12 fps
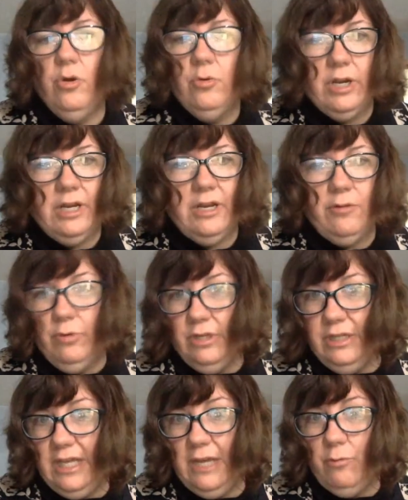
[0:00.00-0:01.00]
we're going to
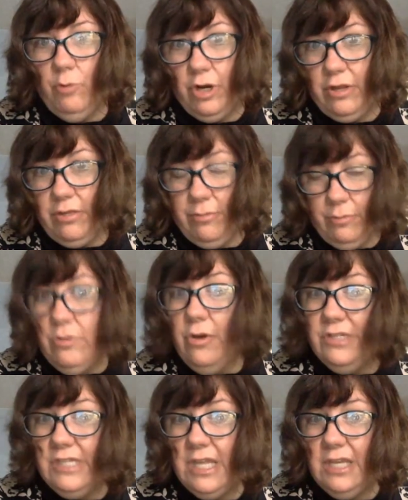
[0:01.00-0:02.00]
really work through
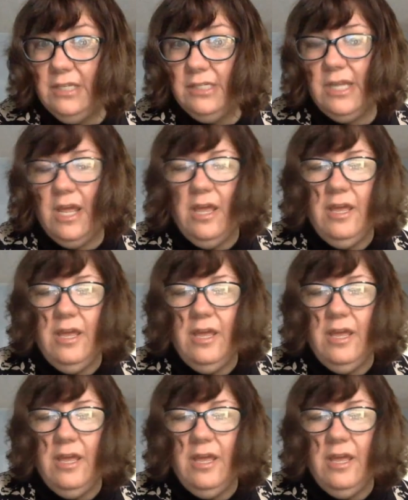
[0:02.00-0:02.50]
those things.